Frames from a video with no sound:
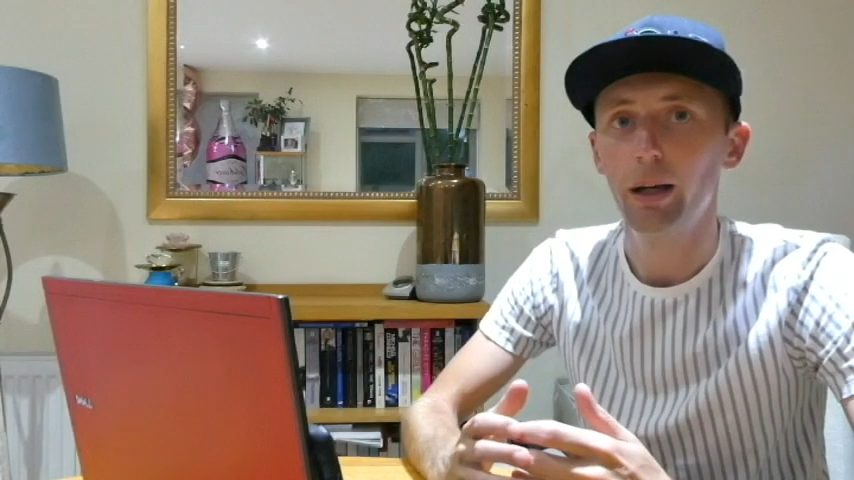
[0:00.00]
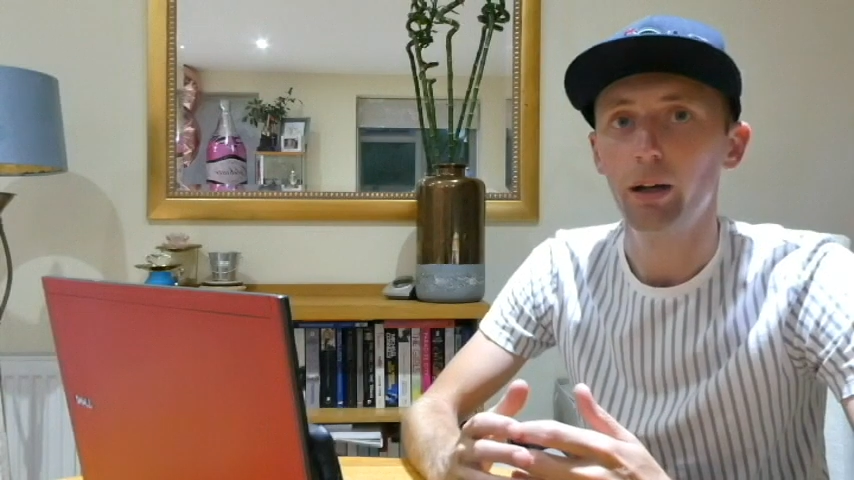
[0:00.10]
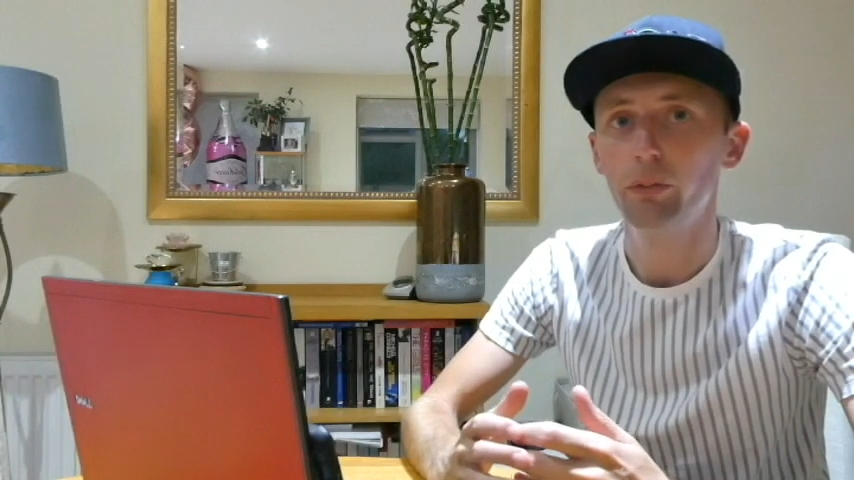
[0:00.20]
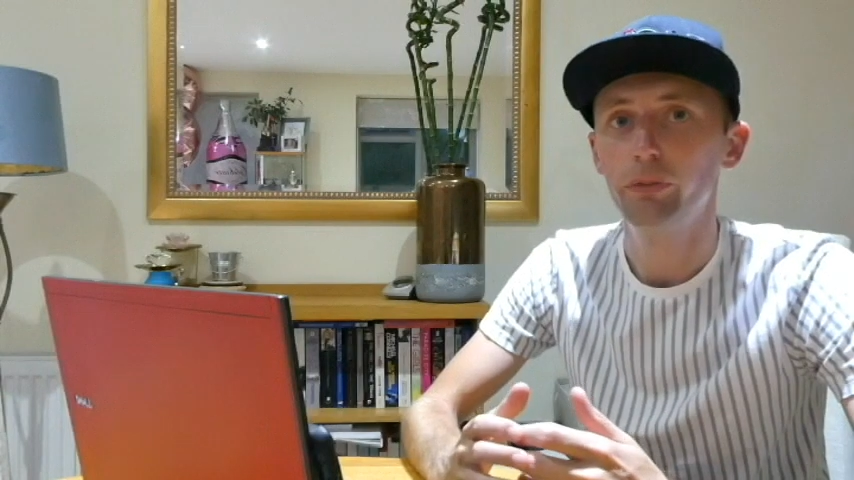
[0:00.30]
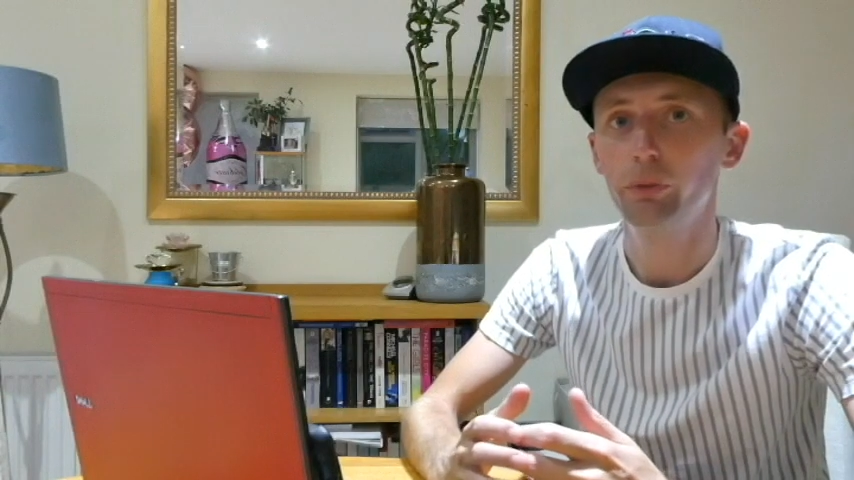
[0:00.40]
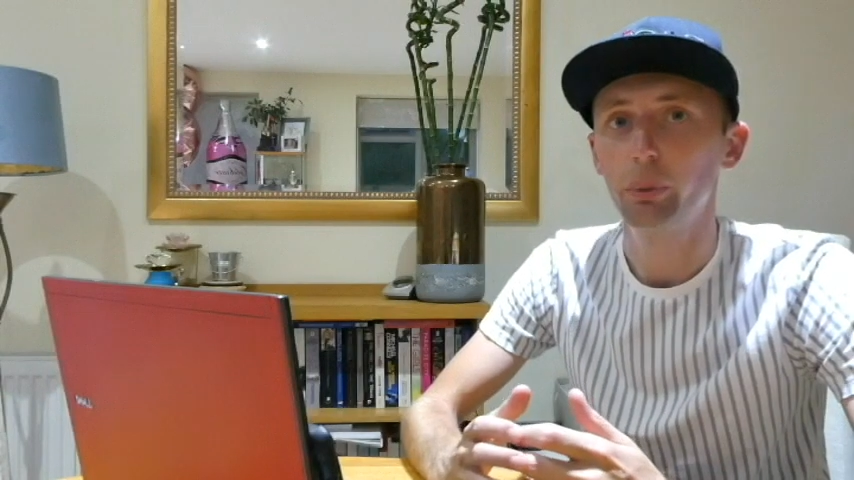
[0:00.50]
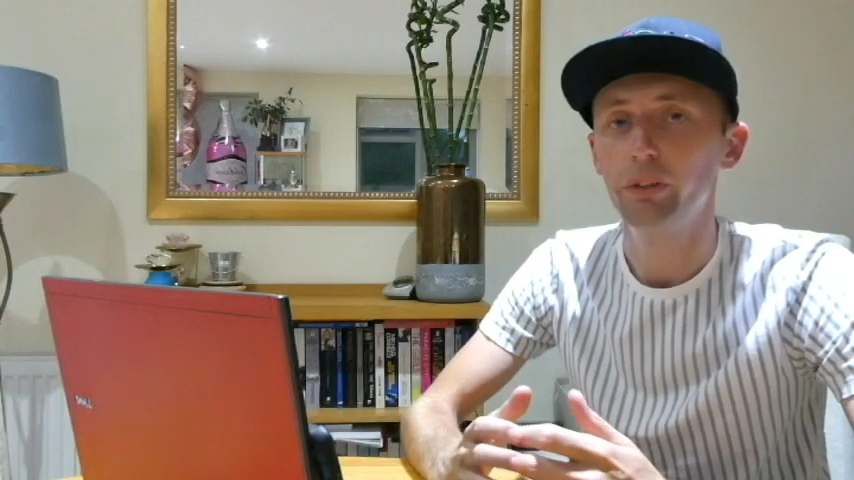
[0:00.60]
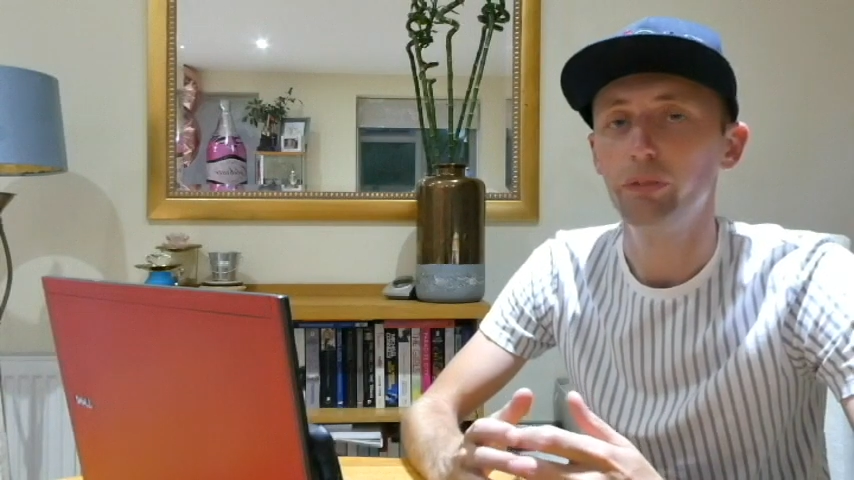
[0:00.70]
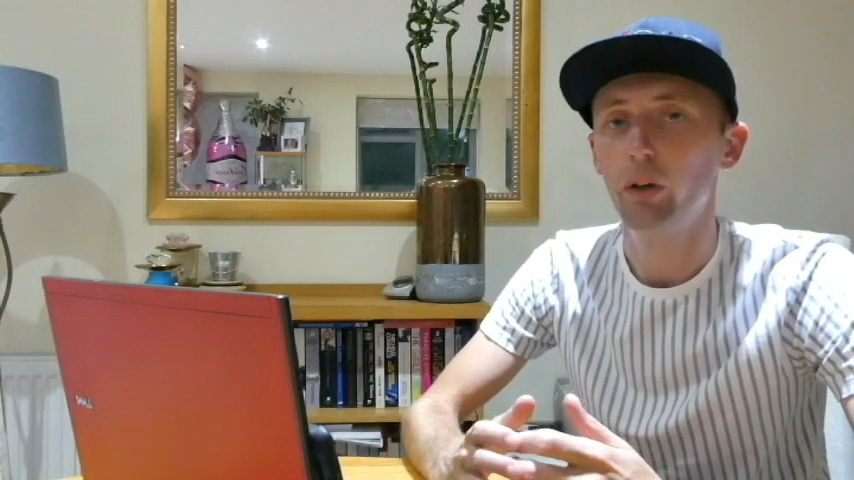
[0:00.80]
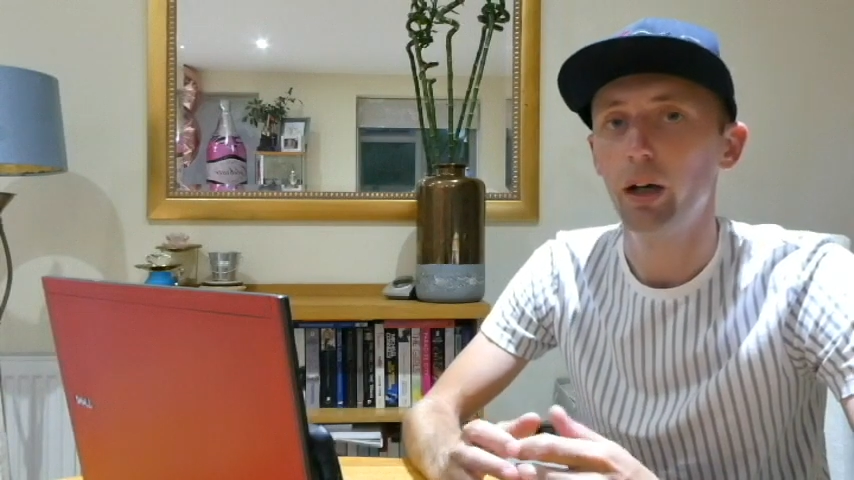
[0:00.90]
out of
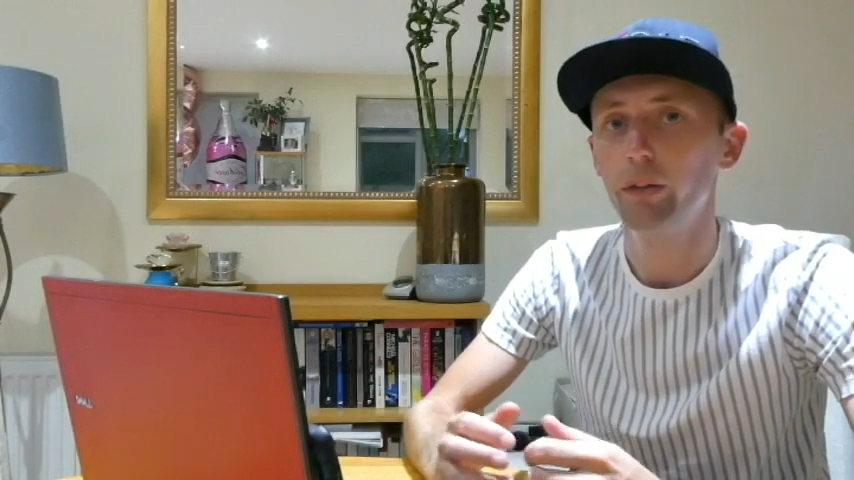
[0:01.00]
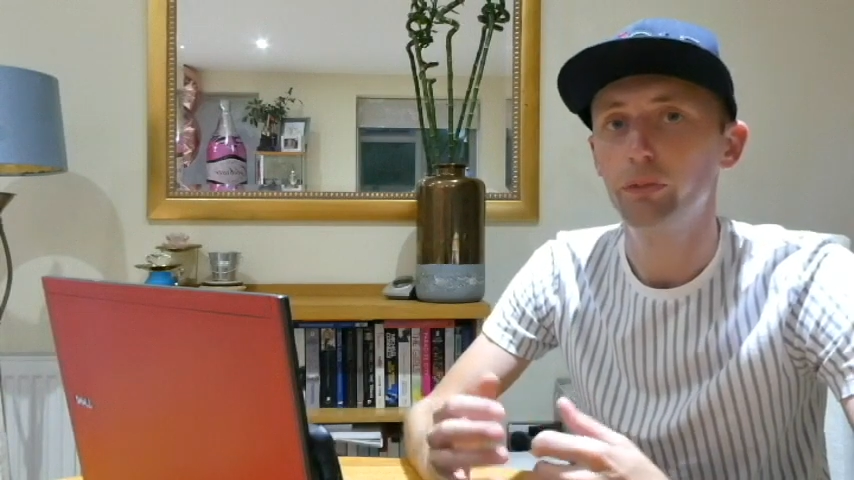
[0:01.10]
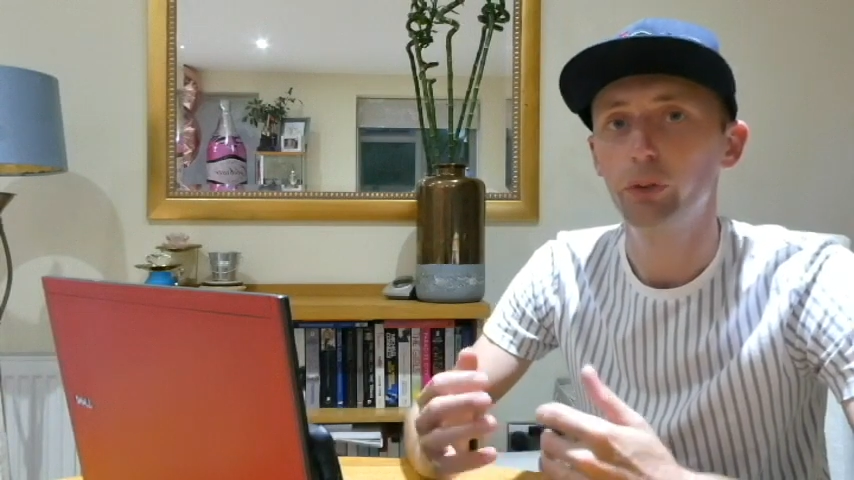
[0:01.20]
25.